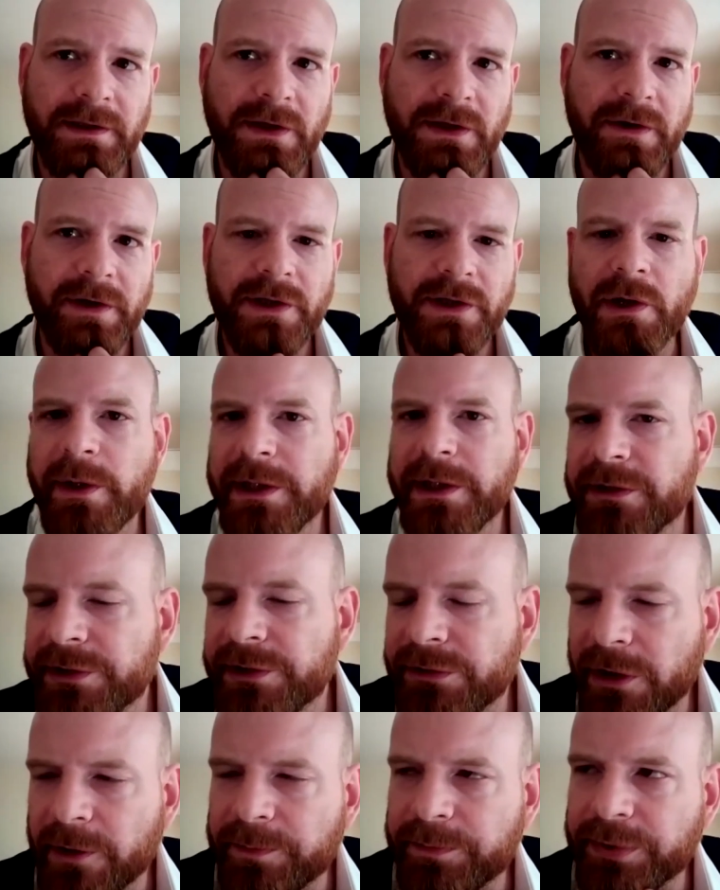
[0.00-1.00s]
Sorry to
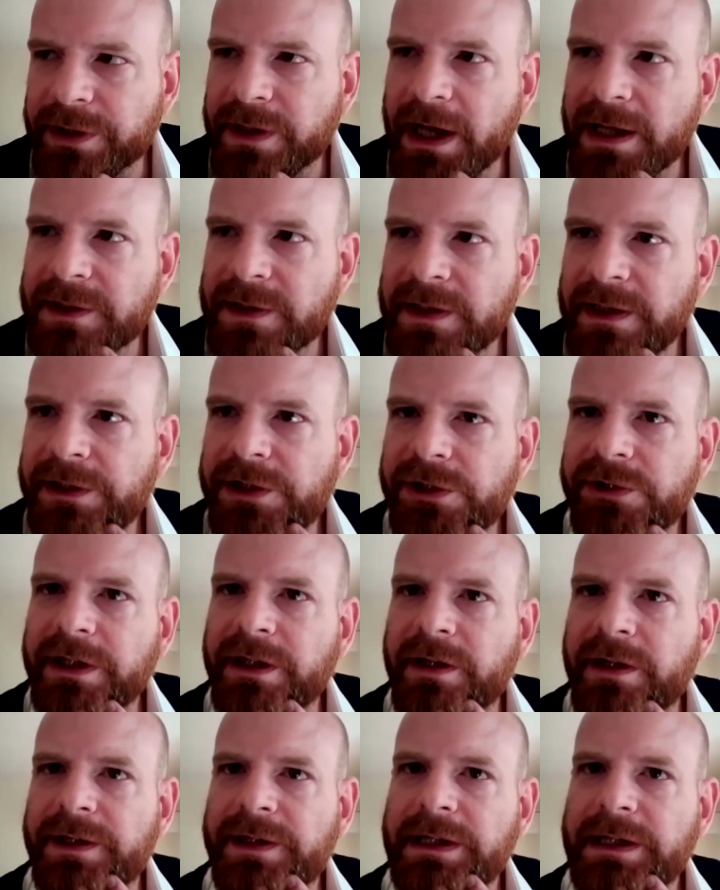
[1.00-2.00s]
interrupt, but that's an
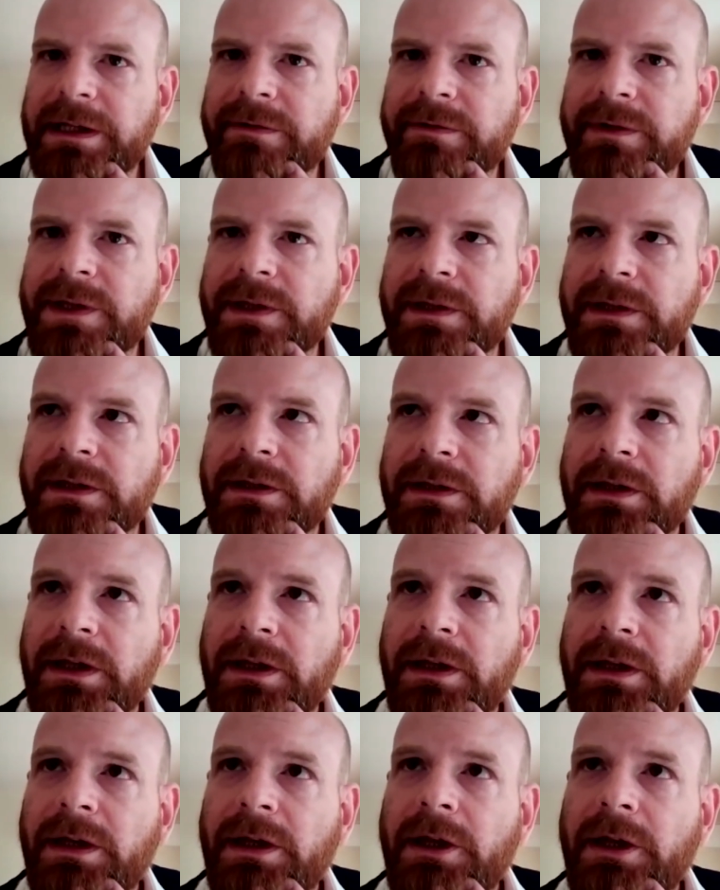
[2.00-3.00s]
interesting idea. Is that
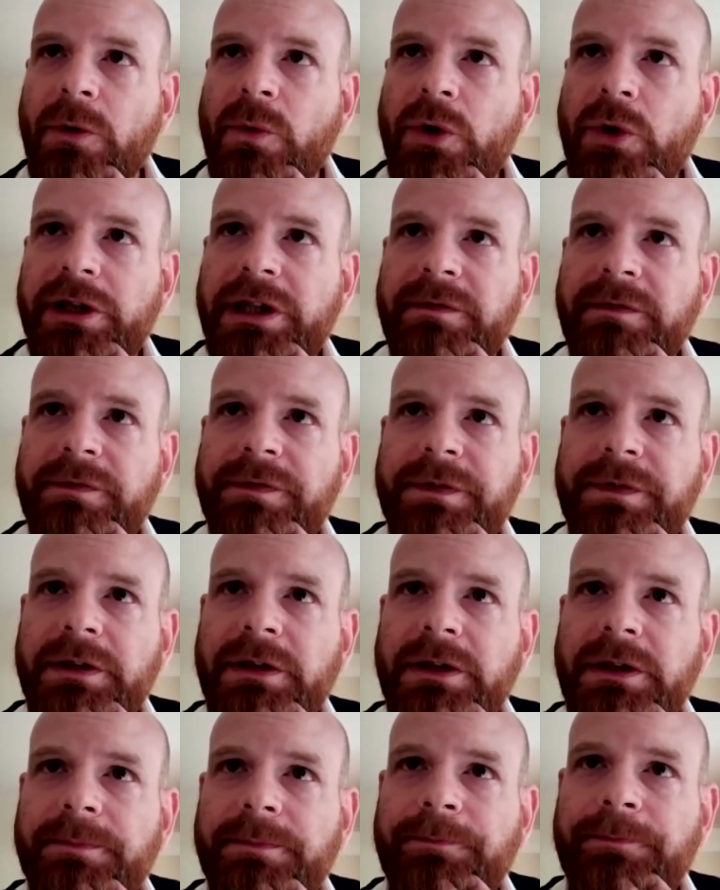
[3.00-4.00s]
working
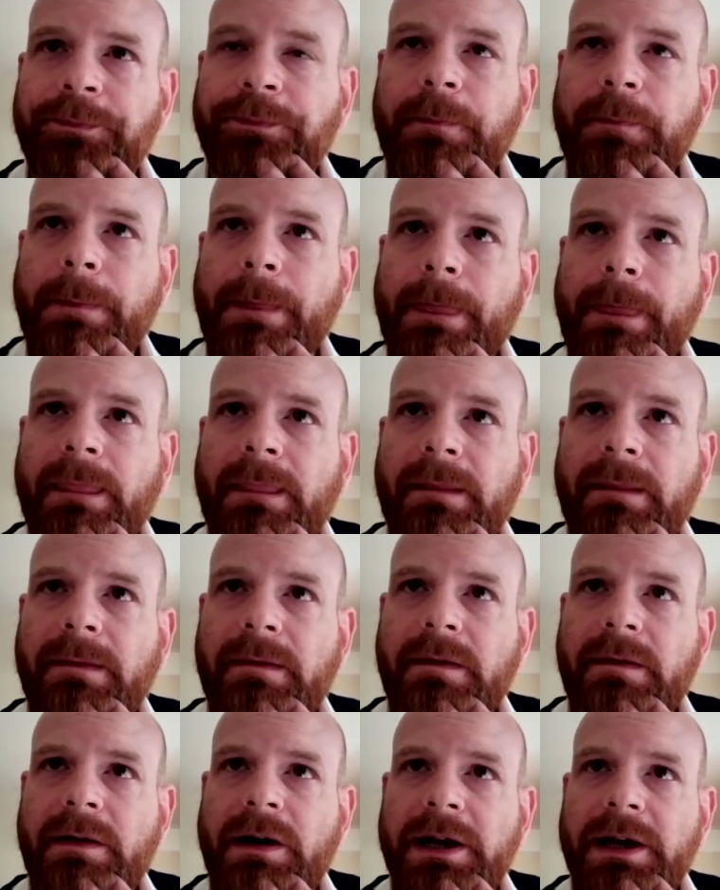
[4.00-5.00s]
for,
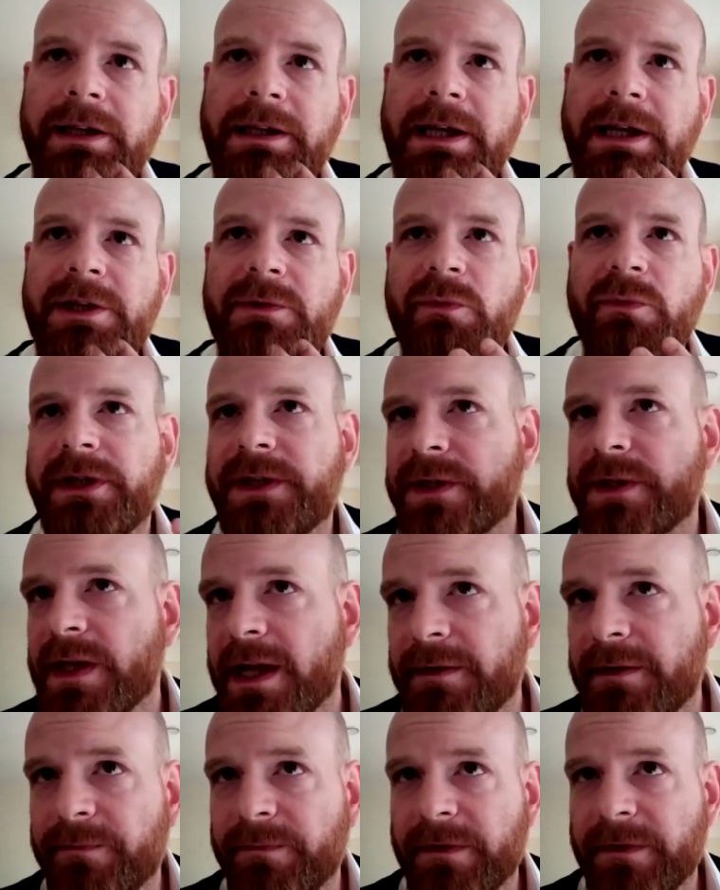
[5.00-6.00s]
I guess we'd
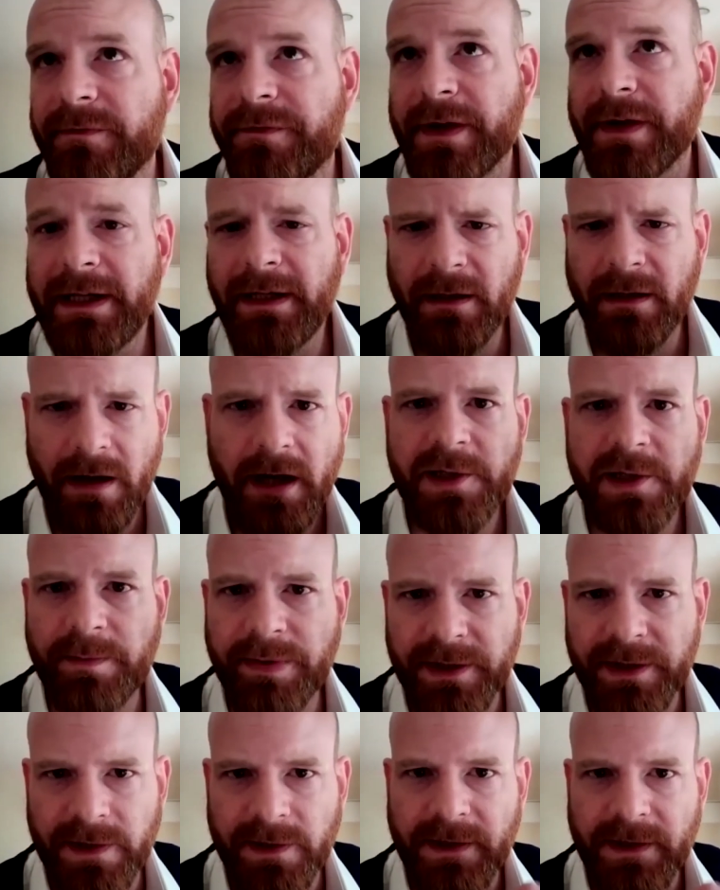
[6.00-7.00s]
say, fairly large
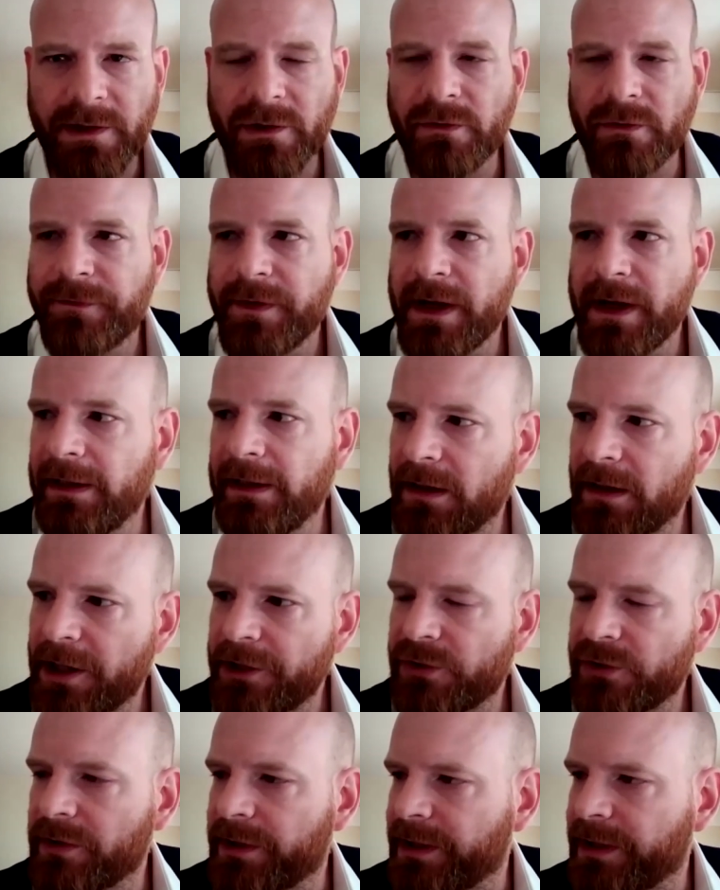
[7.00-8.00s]
businesses or fairly
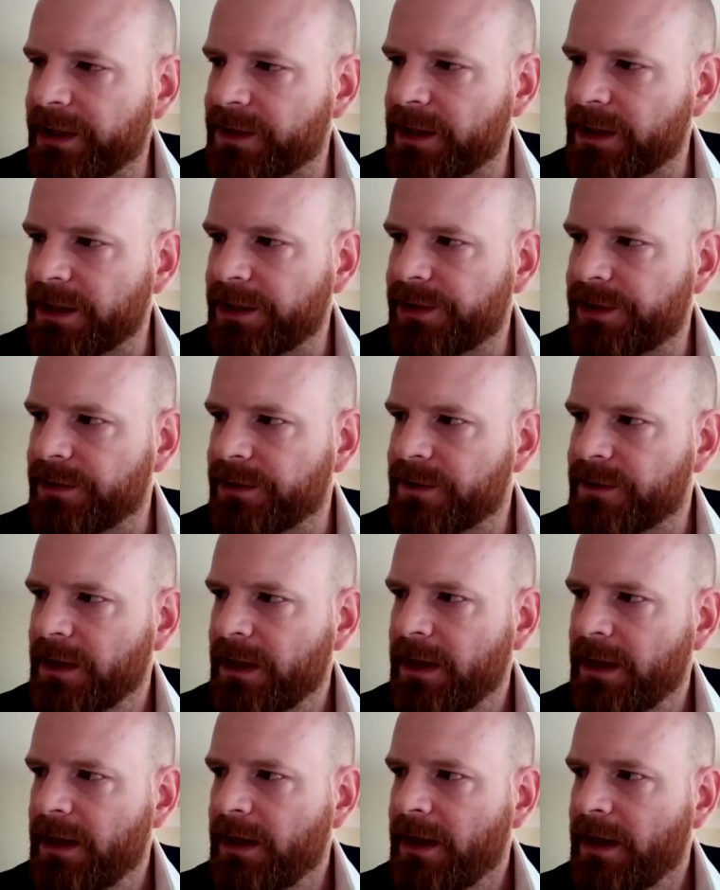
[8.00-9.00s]
large organizations,
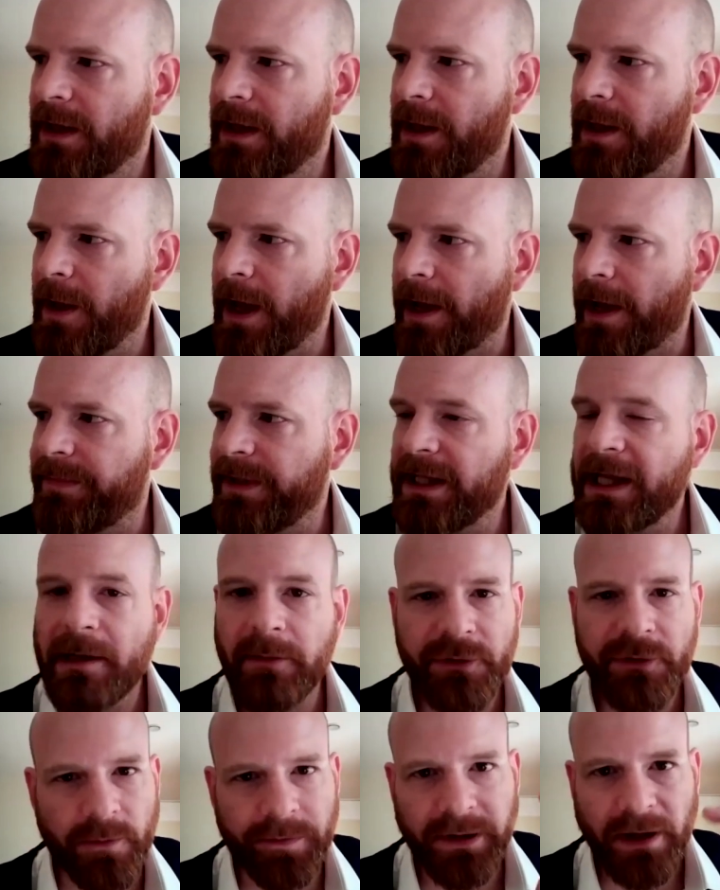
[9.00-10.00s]
and being
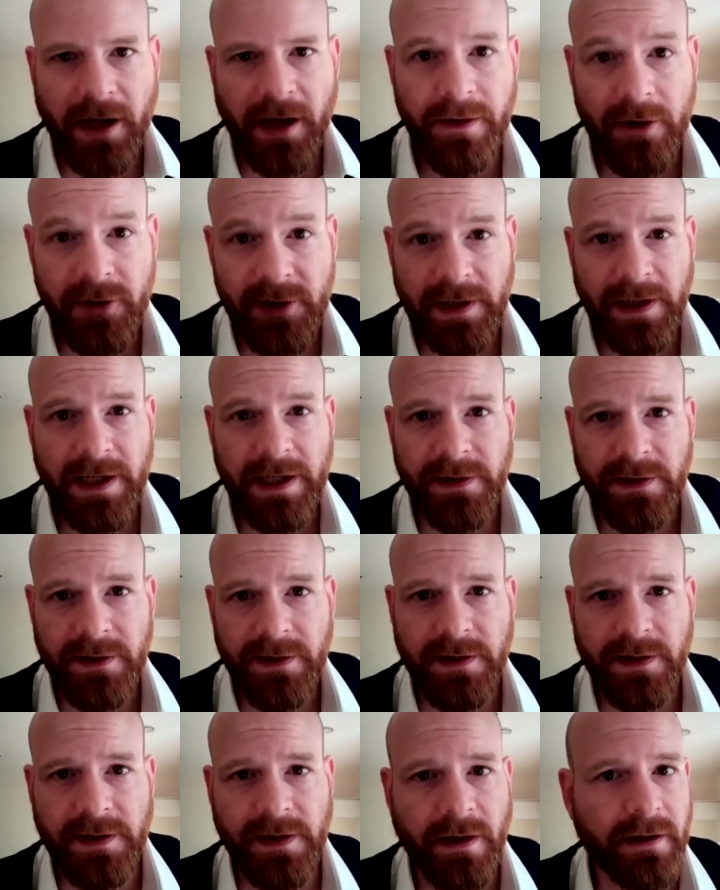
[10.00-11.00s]
able to apply those lessons
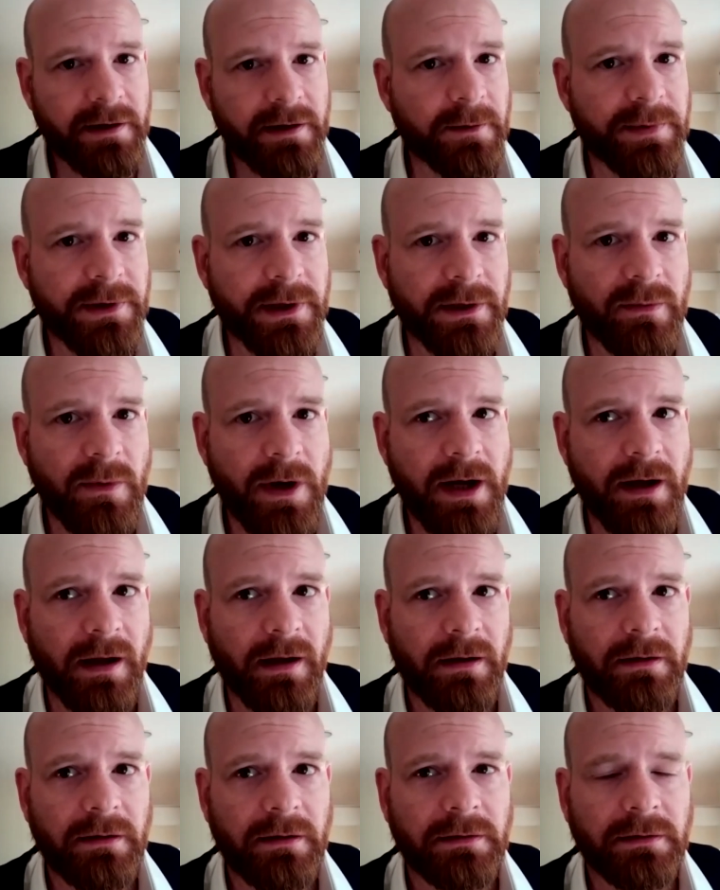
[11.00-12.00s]
to startups as well.